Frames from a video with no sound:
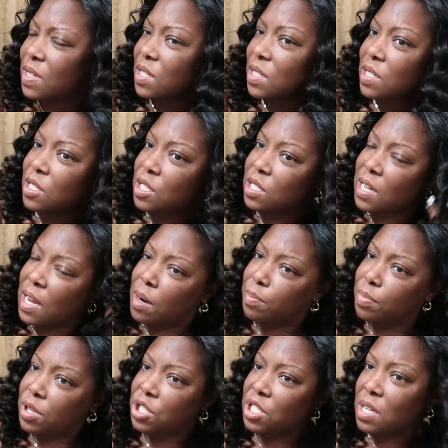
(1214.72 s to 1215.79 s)
Just, just kind
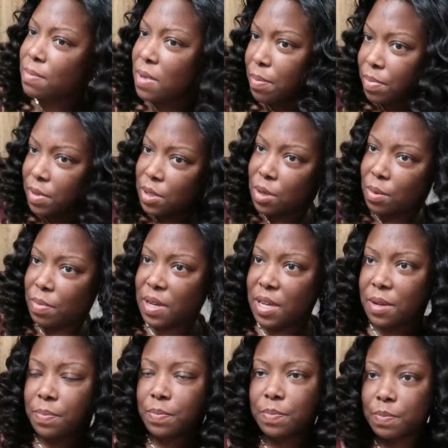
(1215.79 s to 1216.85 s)
of push them up a little
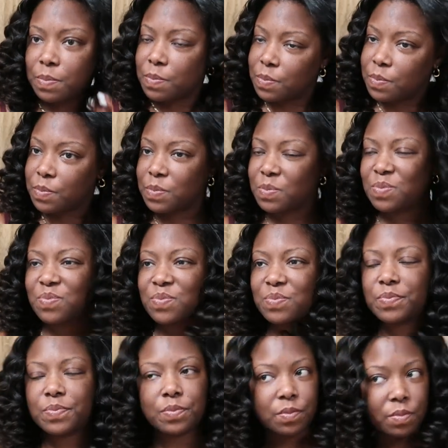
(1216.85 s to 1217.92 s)
bit
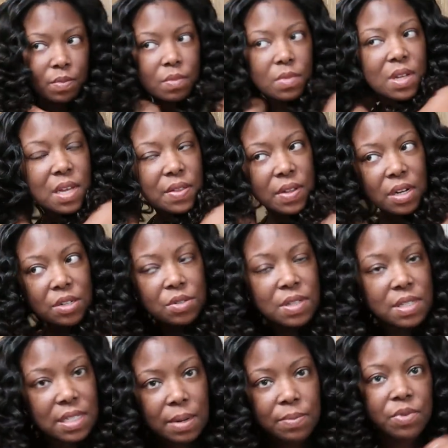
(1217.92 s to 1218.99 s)
and then I'll do
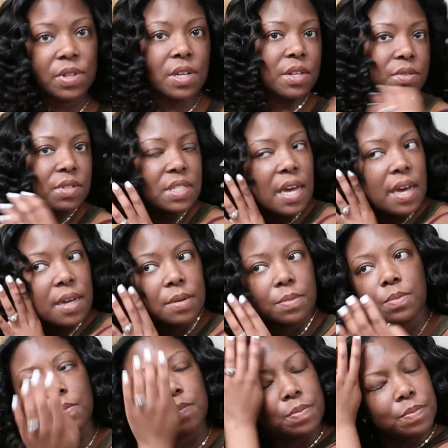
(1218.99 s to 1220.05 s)
the same for the other side.